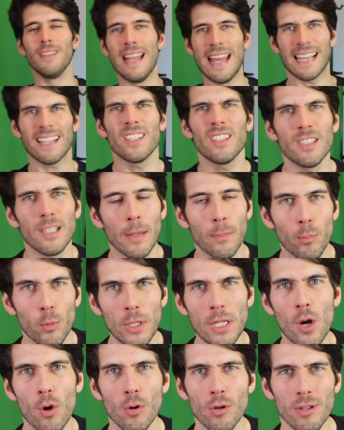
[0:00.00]
Next up,
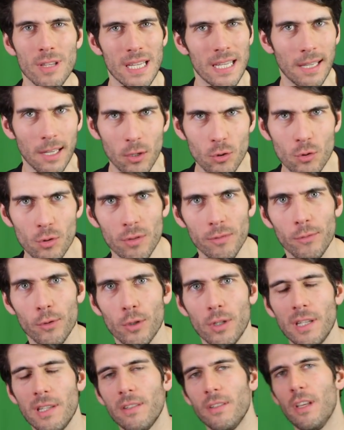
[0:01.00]
we go to the
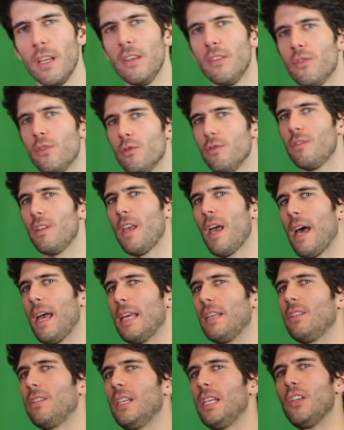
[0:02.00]
introverted sensors, the
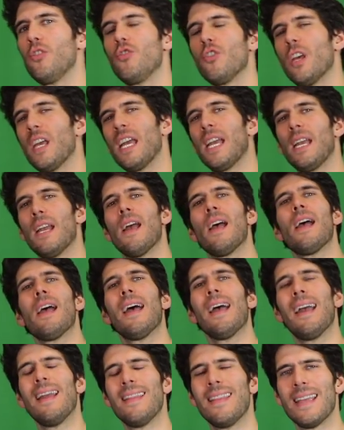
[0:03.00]
ISTJ
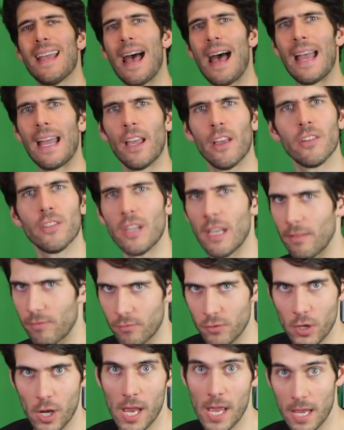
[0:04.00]
and the
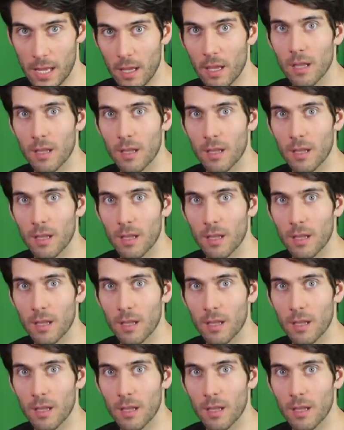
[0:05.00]
ISFJ.